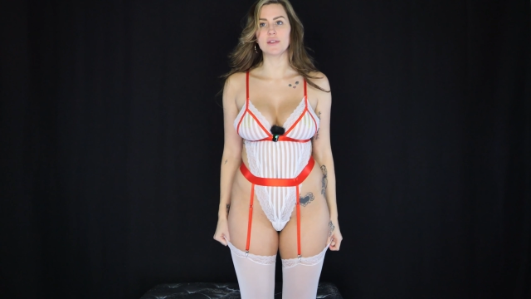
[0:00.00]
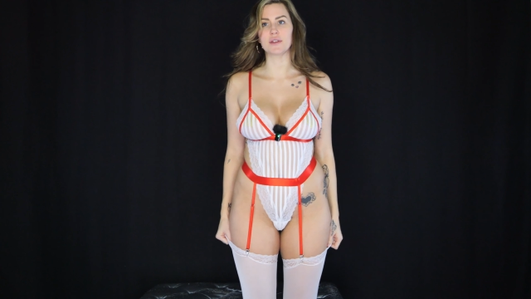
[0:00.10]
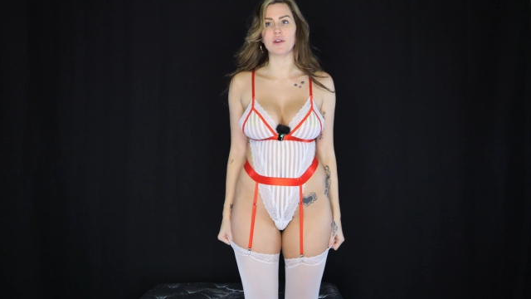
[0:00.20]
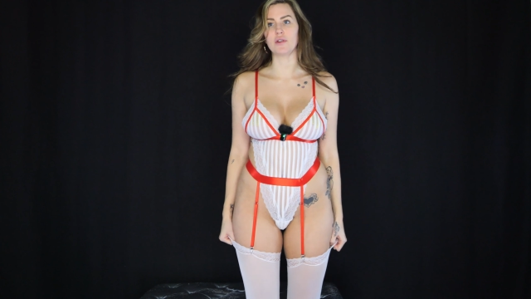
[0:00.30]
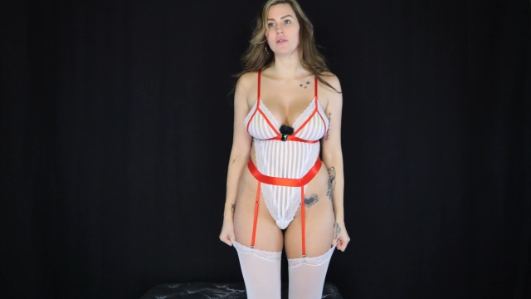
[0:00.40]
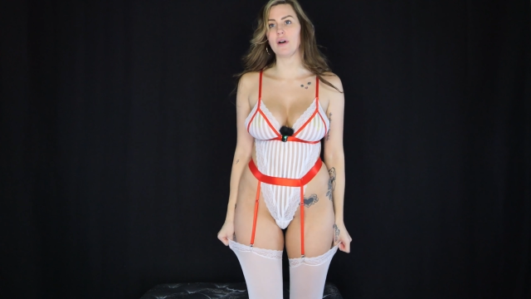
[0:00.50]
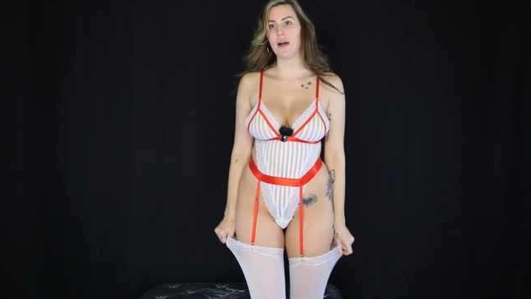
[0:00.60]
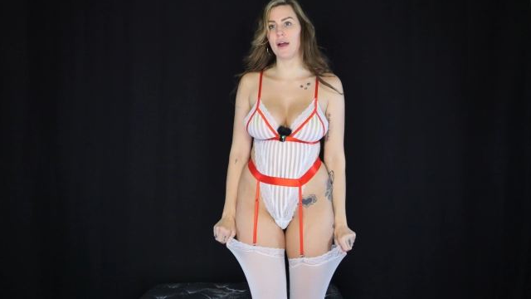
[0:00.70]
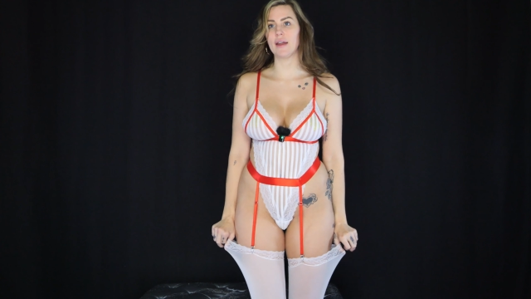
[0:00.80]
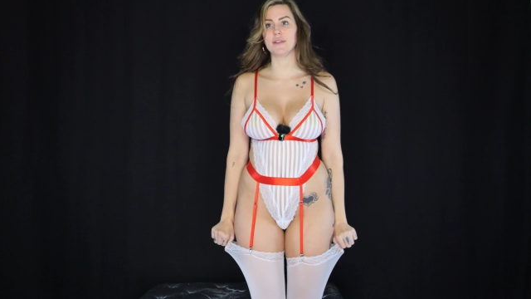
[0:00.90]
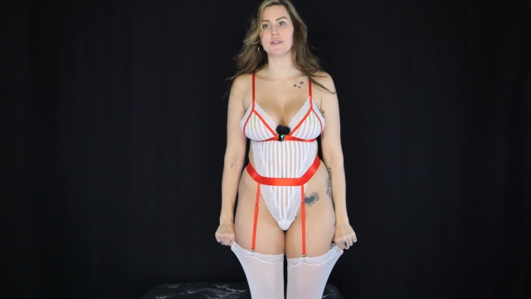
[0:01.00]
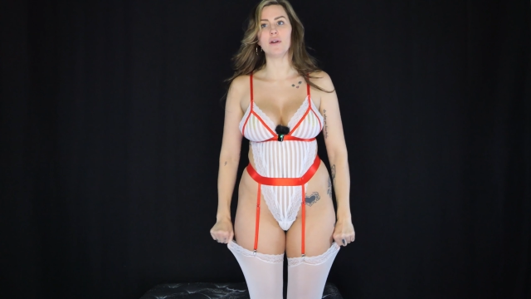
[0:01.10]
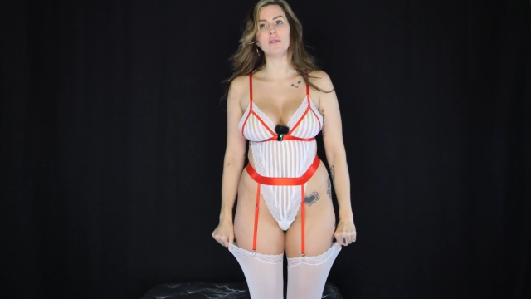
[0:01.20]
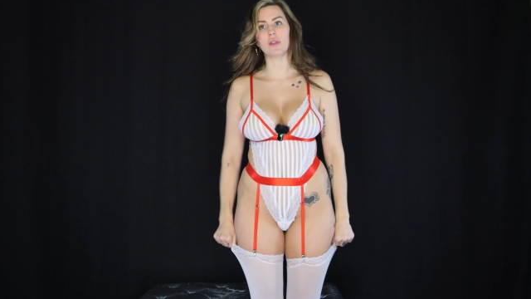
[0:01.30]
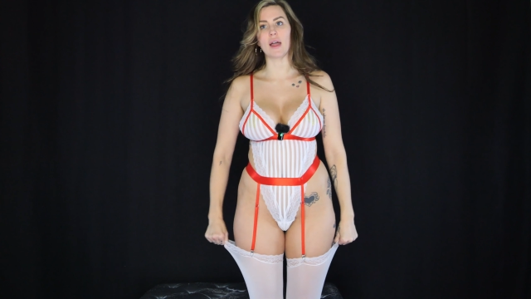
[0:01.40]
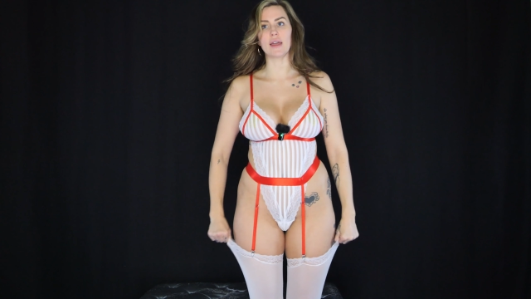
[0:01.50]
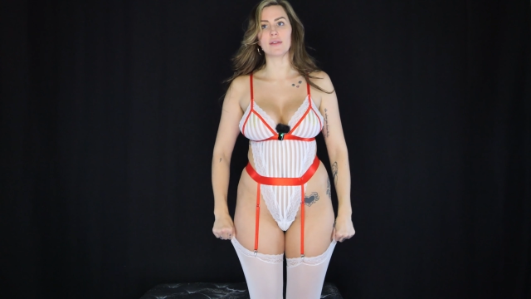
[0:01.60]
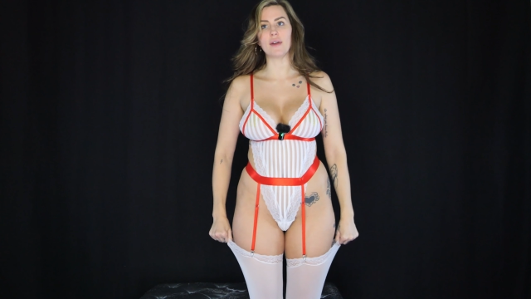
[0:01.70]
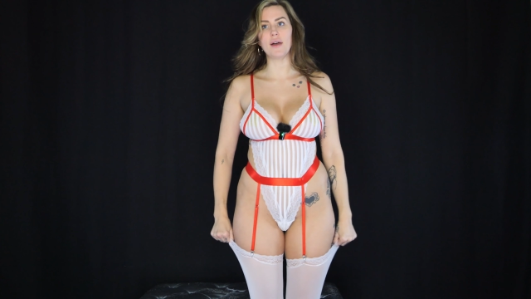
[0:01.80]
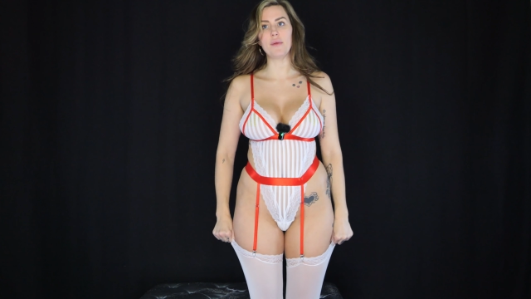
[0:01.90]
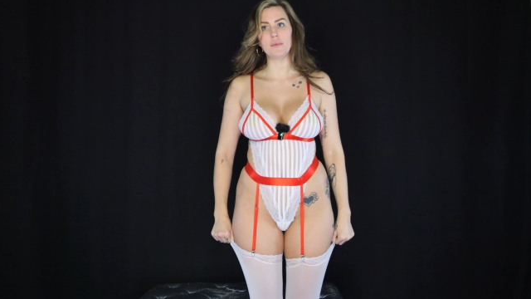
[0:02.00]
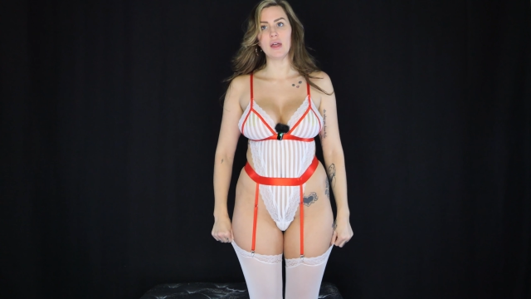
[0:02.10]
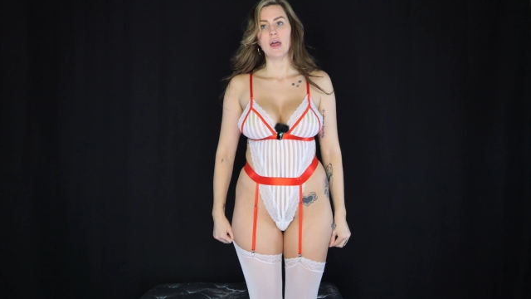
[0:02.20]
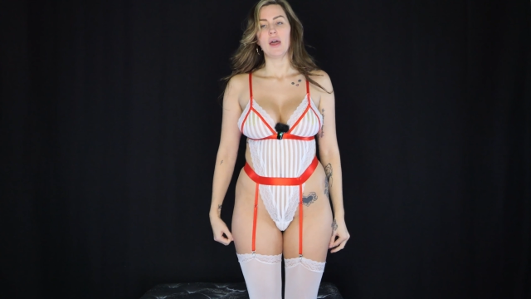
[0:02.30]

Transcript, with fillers: So I don't like them.